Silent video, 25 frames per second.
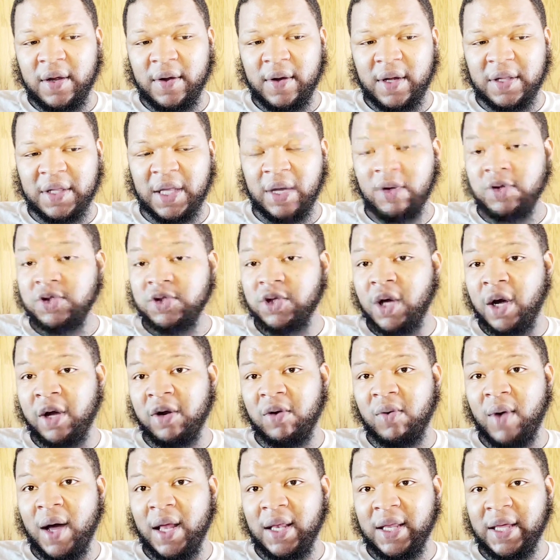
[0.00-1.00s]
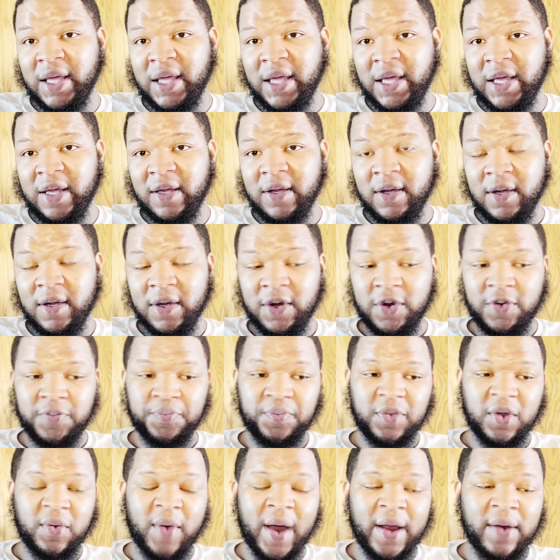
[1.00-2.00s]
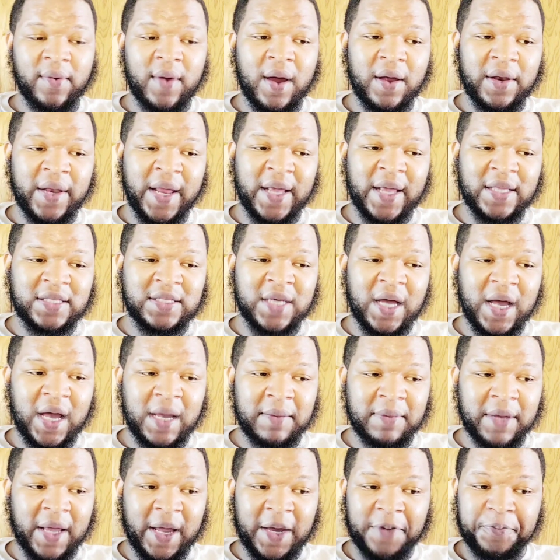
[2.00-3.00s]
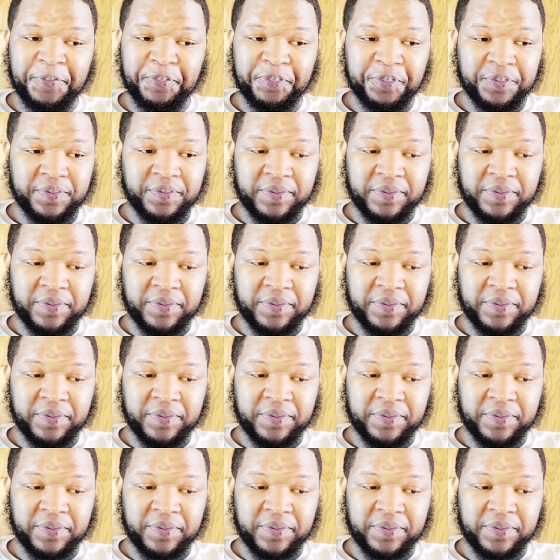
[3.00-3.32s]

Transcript: I think it was Otto Wallin, right around that time that